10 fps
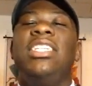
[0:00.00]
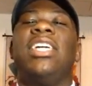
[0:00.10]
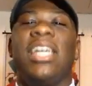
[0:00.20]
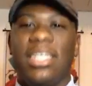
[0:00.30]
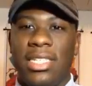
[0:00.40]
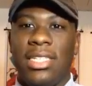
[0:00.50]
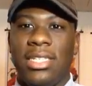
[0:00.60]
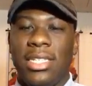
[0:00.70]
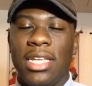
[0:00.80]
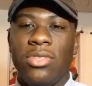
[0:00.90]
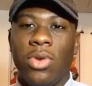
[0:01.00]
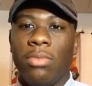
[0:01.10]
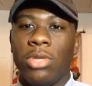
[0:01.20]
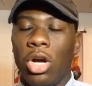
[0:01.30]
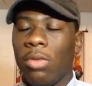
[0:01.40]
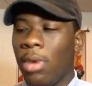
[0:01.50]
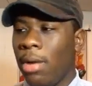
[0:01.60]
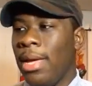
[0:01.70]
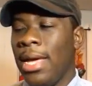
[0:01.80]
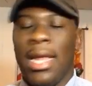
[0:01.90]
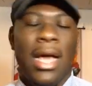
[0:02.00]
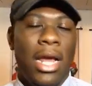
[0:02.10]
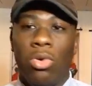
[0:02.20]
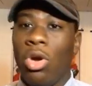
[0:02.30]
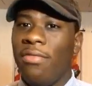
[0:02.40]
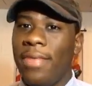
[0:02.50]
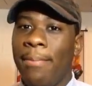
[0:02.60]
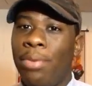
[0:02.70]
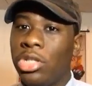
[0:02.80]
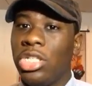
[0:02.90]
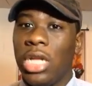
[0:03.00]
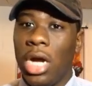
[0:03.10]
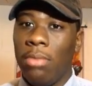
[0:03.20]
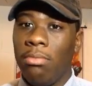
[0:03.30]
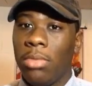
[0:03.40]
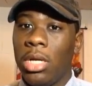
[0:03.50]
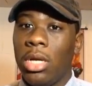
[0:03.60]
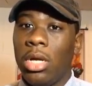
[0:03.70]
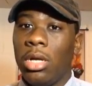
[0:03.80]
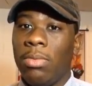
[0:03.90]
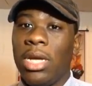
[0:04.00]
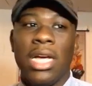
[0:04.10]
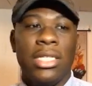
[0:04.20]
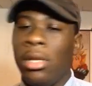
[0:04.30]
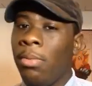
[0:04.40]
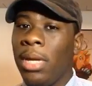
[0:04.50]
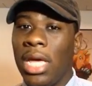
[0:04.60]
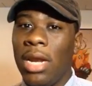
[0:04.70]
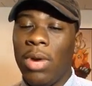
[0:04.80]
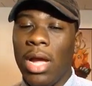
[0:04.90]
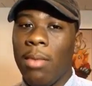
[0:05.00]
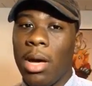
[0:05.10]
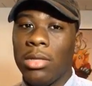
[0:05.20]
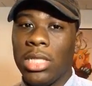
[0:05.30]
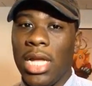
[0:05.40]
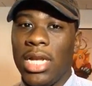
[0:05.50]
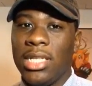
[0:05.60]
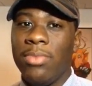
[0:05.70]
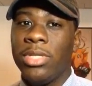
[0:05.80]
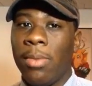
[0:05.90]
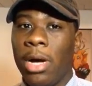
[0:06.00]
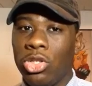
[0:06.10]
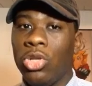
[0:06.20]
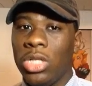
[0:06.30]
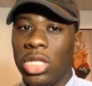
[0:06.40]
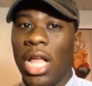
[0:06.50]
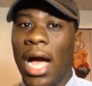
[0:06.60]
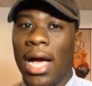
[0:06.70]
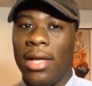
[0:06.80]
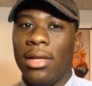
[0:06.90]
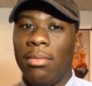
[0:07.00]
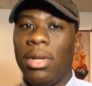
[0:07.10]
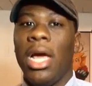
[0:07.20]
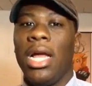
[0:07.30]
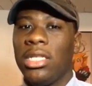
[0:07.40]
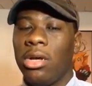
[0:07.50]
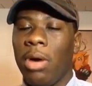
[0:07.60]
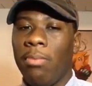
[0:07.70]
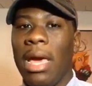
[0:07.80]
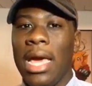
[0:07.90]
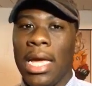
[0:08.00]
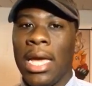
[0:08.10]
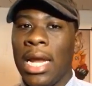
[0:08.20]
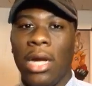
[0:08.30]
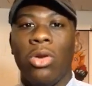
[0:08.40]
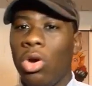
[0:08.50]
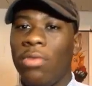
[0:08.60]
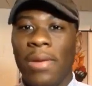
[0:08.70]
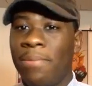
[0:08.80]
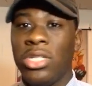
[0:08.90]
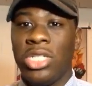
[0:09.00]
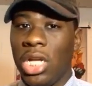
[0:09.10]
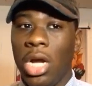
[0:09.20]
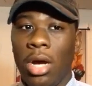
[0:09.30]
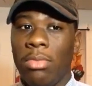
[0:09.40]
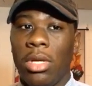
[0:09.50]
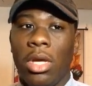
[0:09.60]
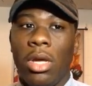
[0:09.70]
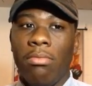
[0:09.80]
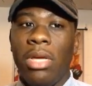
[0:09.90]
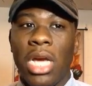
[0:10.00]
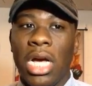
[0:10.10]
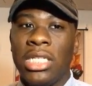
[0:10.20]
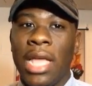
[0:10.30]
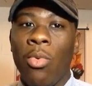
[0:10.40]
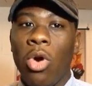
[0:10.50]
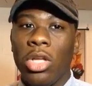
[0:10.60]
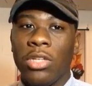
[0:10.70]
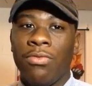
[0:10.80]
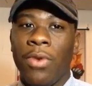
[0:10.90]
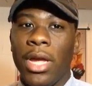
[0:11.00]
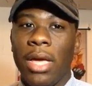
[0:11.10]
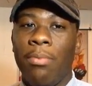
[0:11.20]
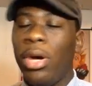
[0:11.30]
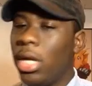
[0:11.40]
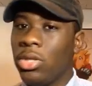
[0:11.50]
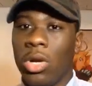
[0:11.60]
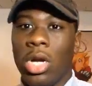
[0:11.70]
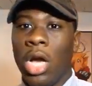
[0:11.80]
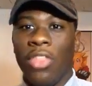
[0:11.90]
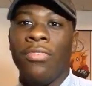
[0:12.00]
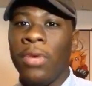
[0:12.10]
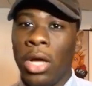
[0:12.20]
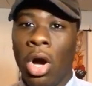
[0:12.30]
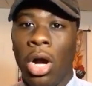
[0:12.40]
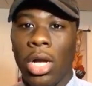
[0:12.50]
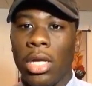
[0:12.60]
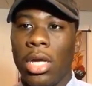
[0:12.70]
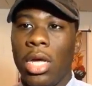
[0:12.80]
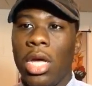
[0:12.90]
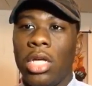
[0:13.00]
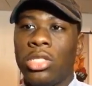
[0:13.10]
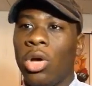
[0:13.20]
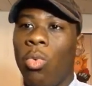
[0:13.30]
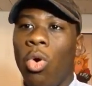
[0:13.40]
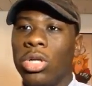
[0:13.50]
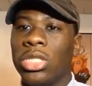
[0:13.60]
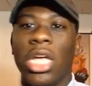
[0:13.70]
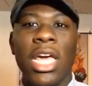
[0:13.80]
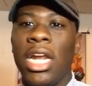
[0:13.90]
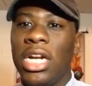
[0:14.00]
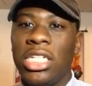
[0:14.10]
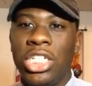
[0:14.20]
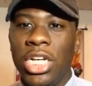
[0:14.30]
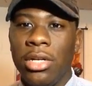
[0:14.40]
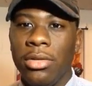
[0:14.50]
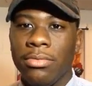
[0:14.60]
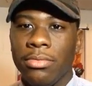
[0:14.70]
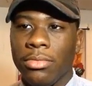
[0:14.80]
yes, that's what I'm talking about, man. And I don't know if they pushed it up, because in the beginning, what everybody was saying is they were talking about June and July, but now they're talking about May, and I don't know if they pushed it up because they want to freaking put us on another filler arc towards the end of this year